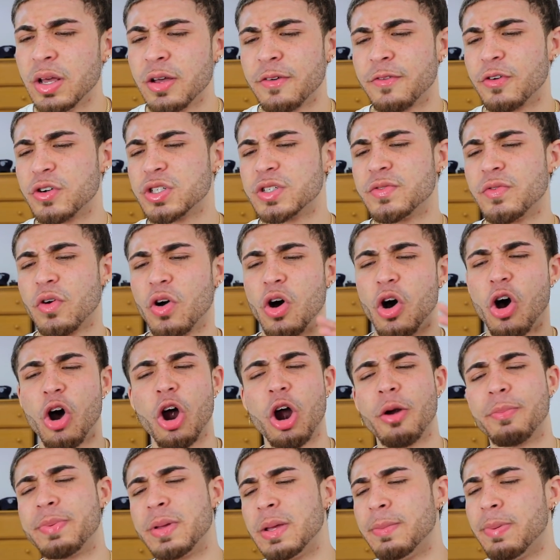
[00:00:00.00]
First of
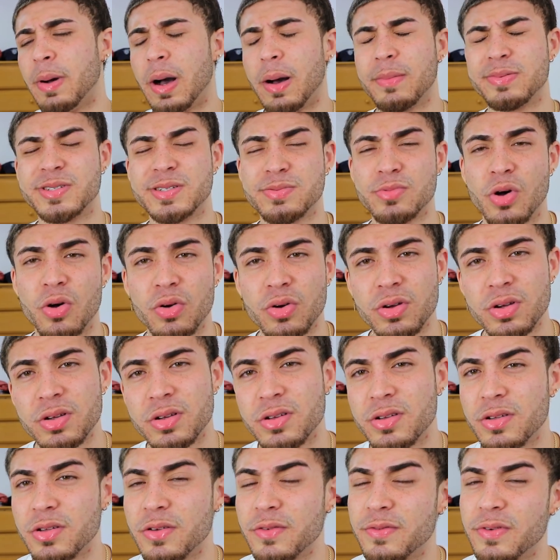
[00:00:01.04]
all, RIP Pop Smoke. You
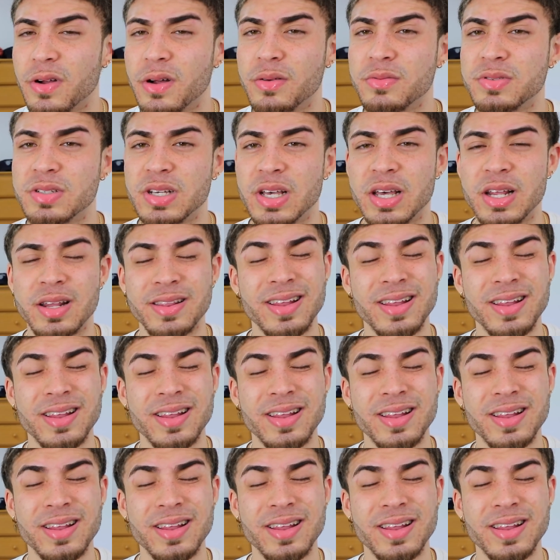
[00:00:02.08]
know what I'm saying?